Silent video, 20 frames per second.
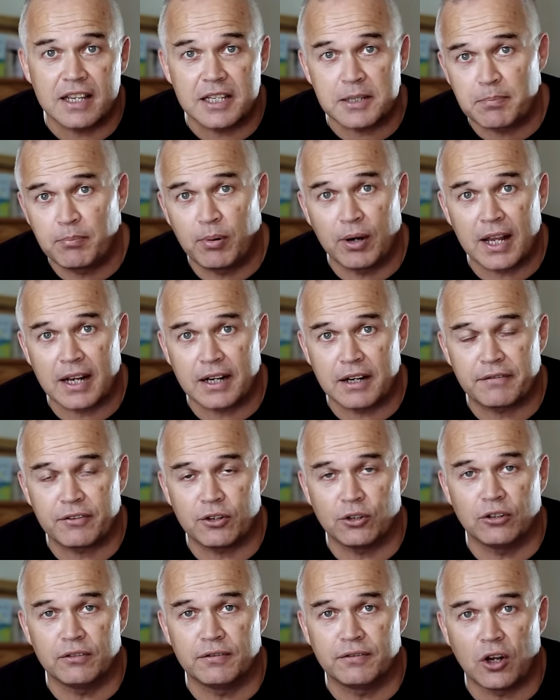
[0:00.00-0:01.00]
It's brilliant if
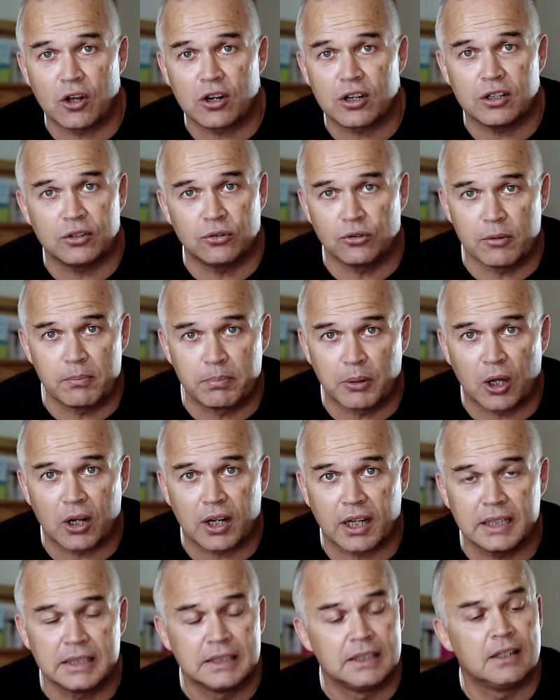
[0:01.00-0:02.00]
you're a vlogger or a
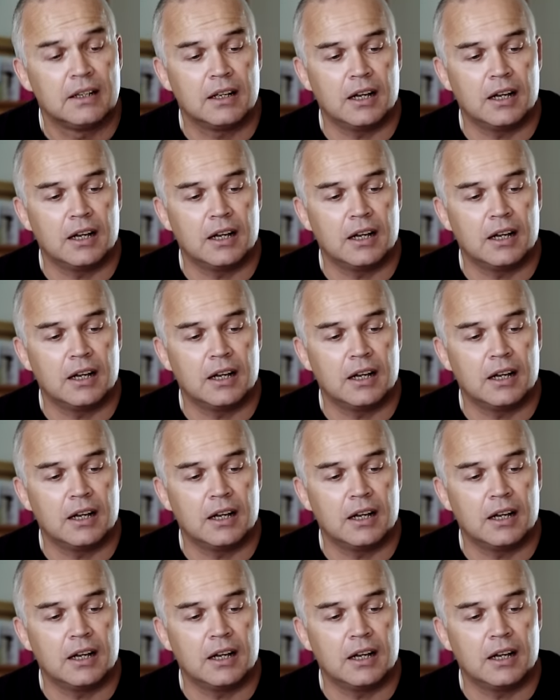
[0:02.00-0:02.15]
blogger.